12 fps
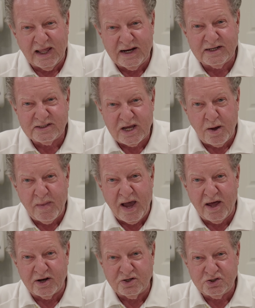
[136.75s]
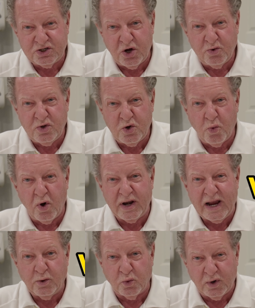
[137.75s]
Let us come out and show you what
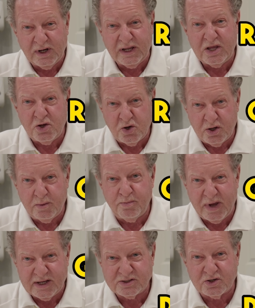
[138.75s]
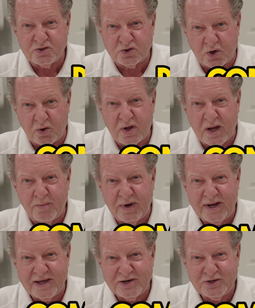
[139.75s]
a really good pest control
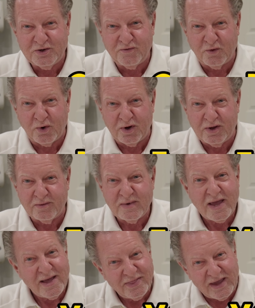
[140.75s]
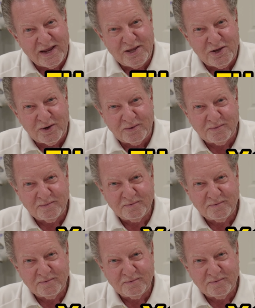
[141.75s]
company can do for you. Thank you.